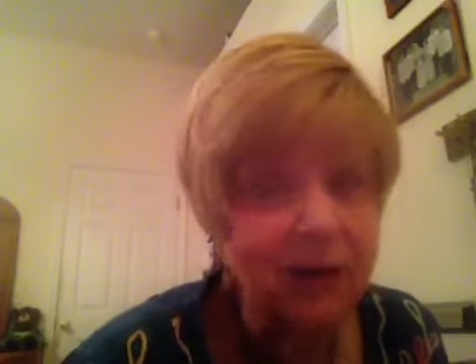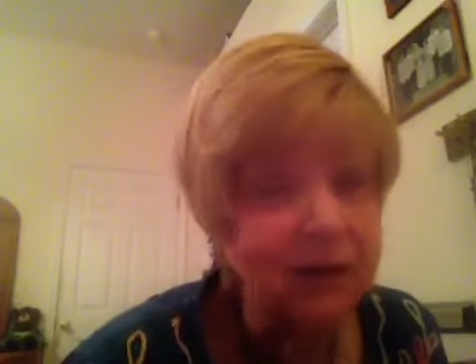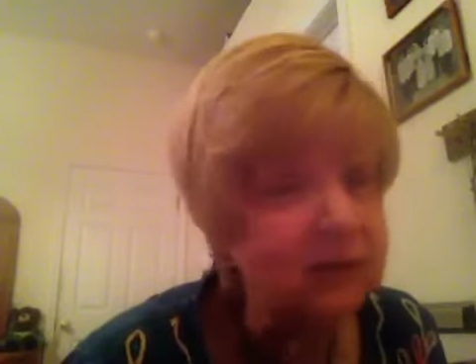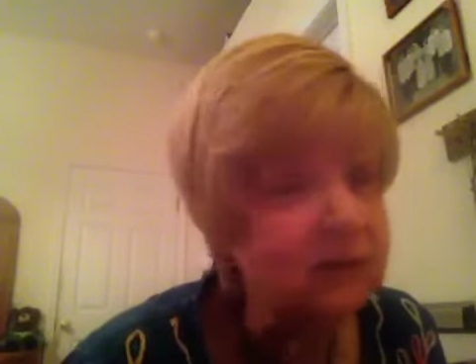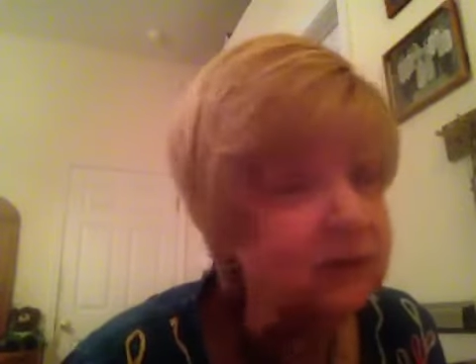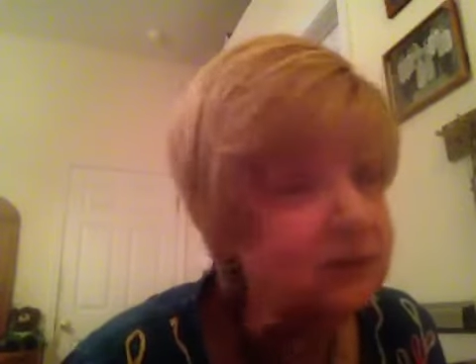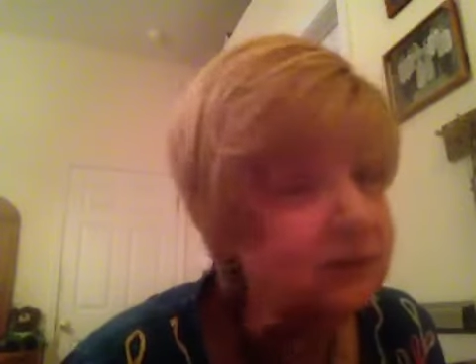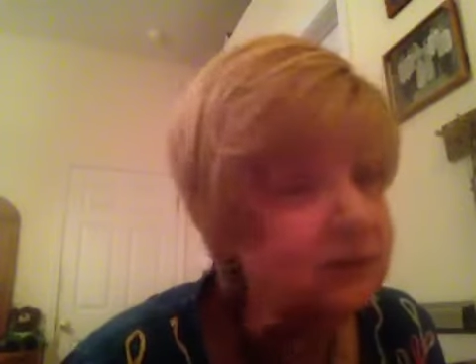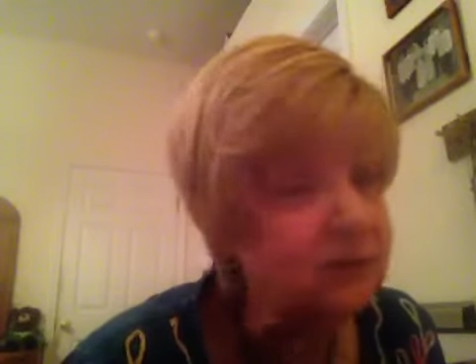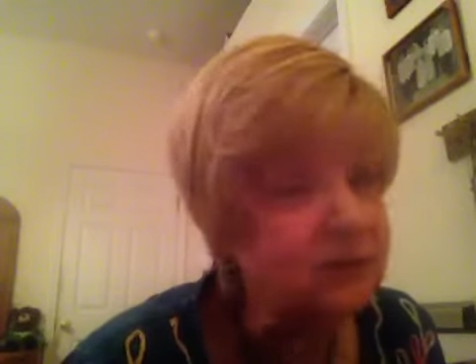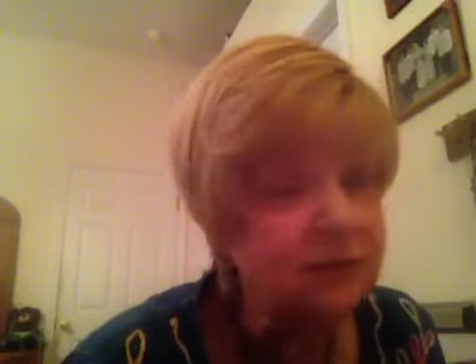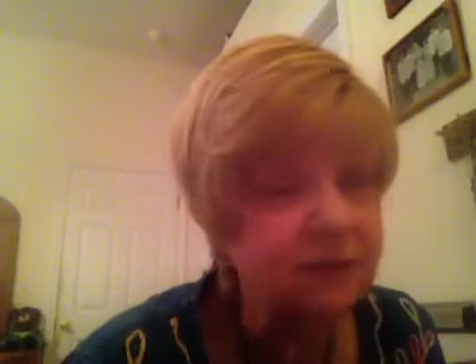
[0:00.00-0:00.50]

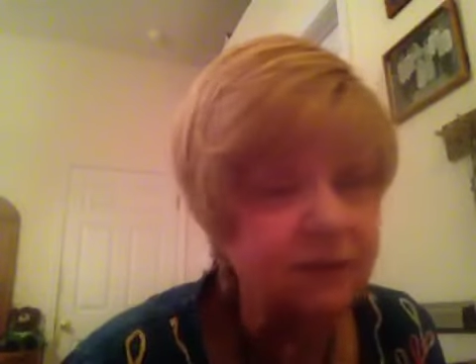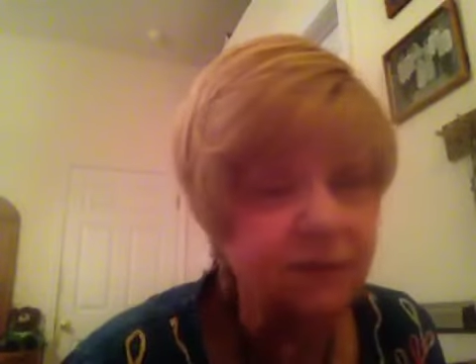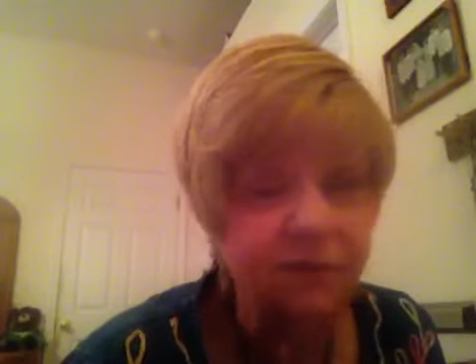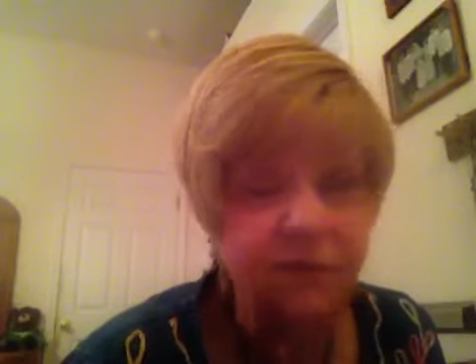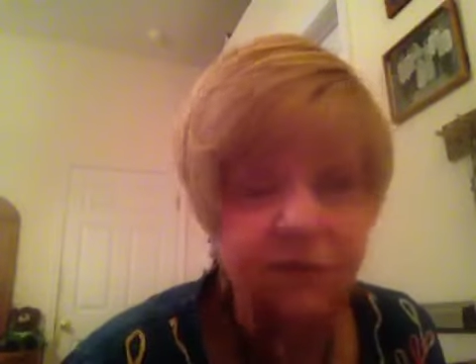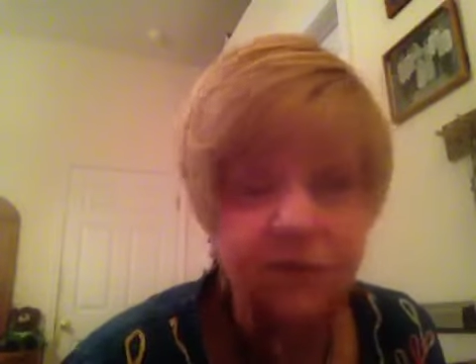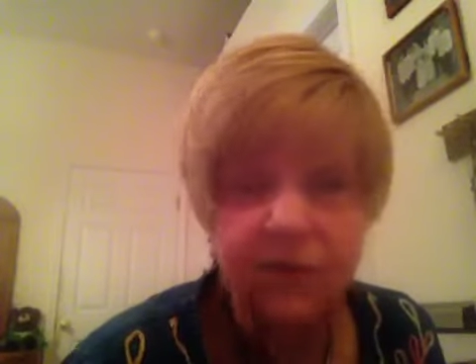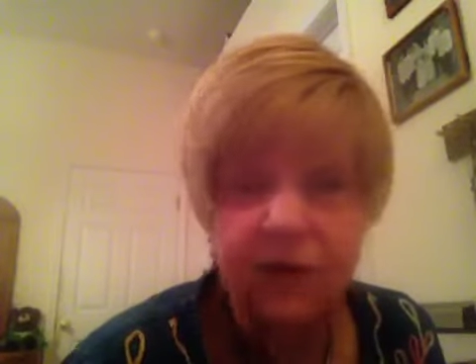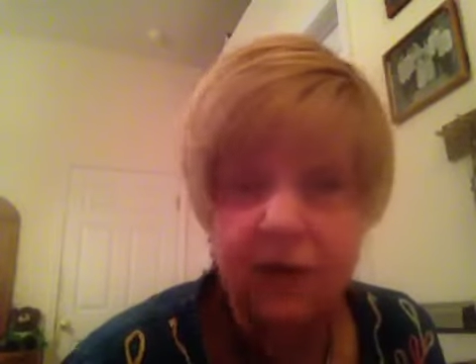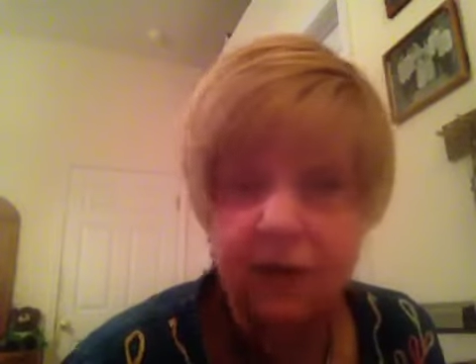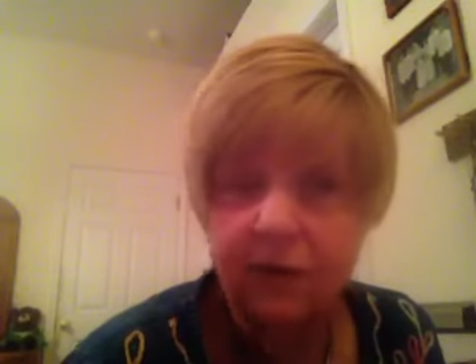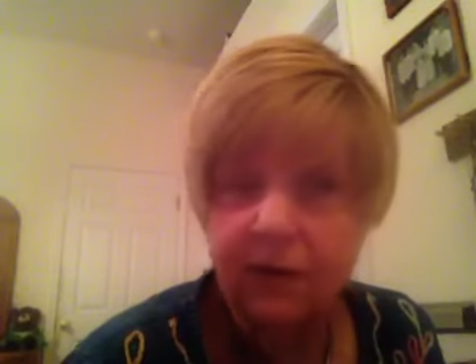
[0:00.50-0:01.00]
It's just a
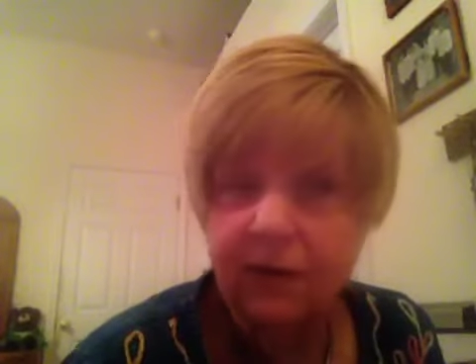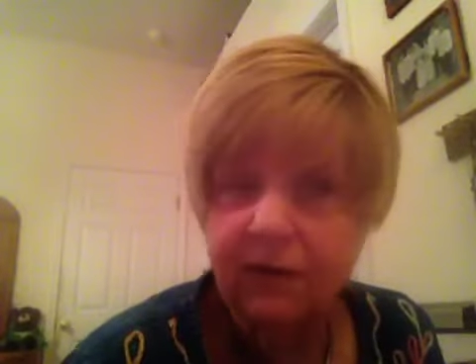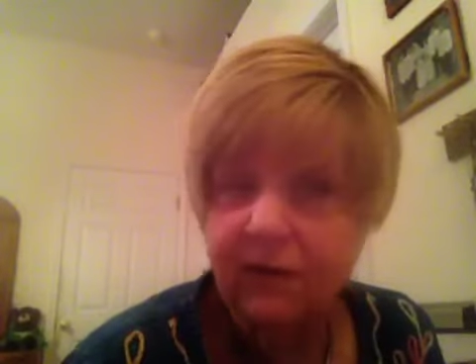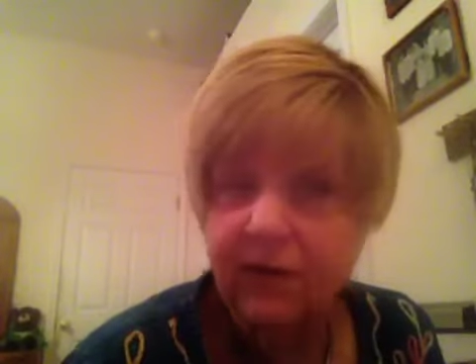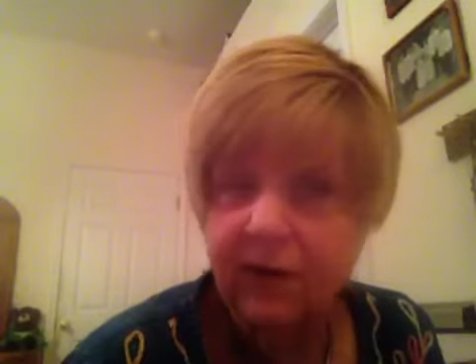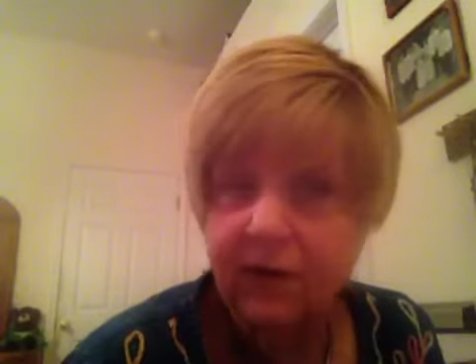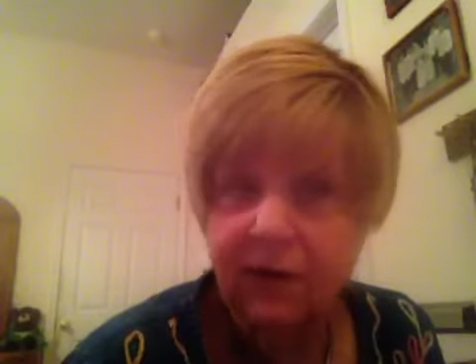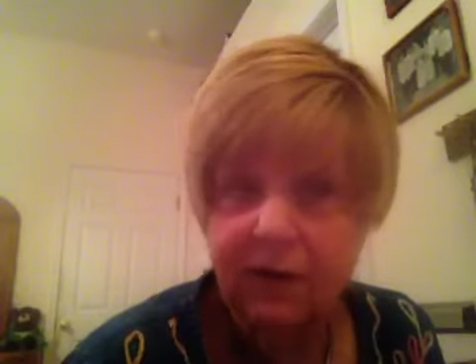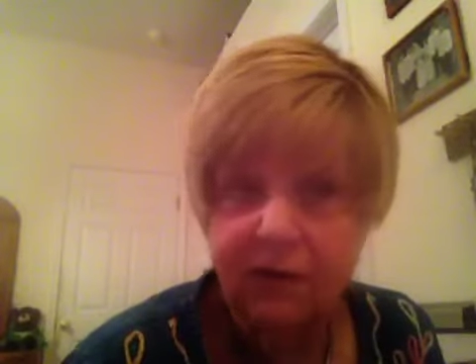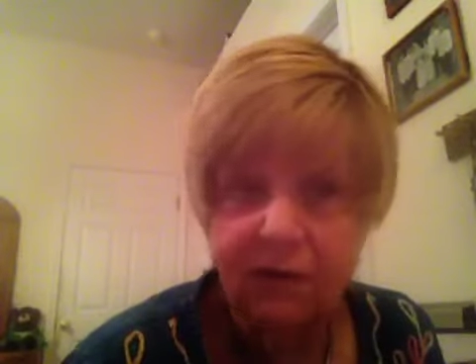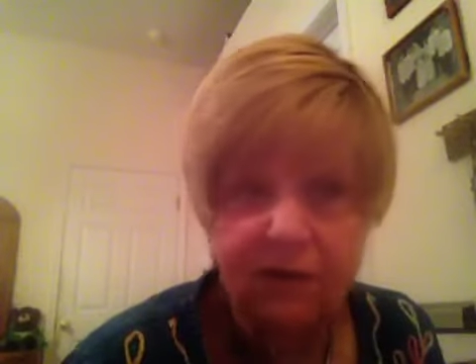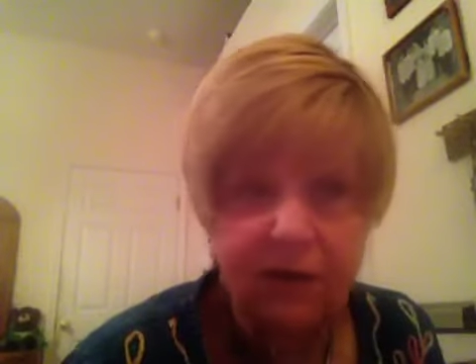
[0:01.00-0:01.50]
very, very,